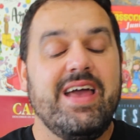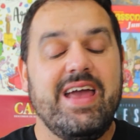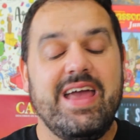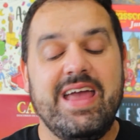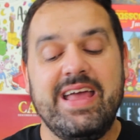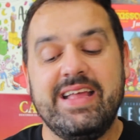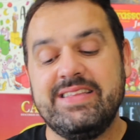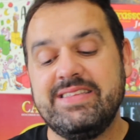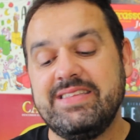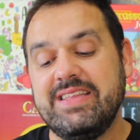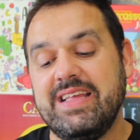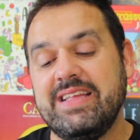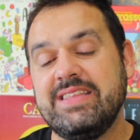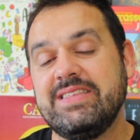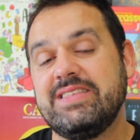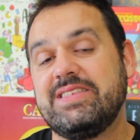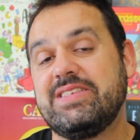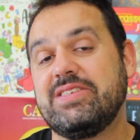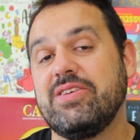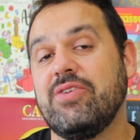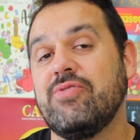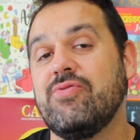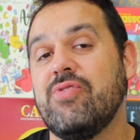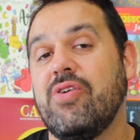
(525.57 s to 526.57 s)
and
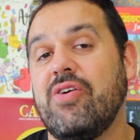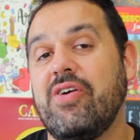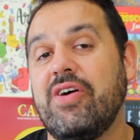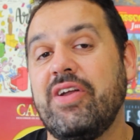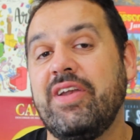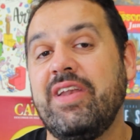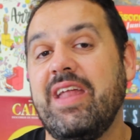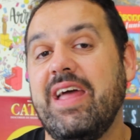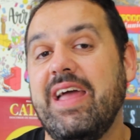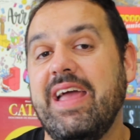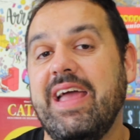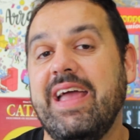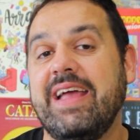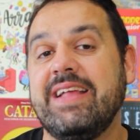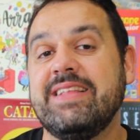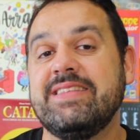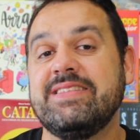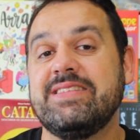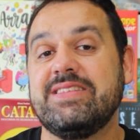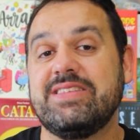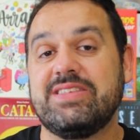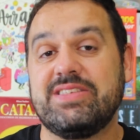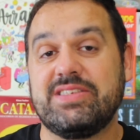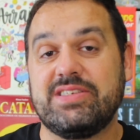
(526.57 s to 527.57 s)
so on
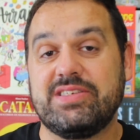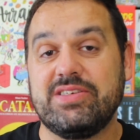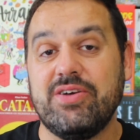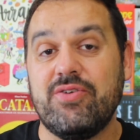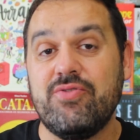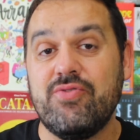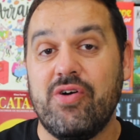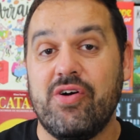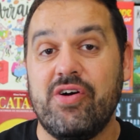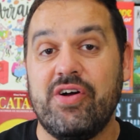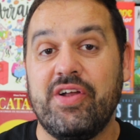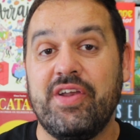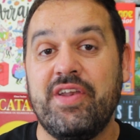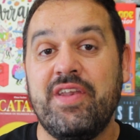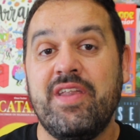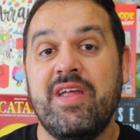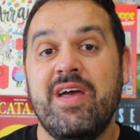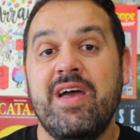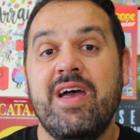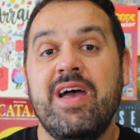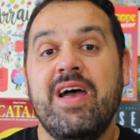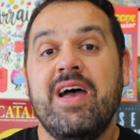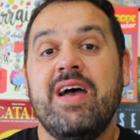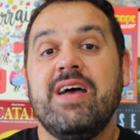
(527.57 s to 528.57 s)
and so on.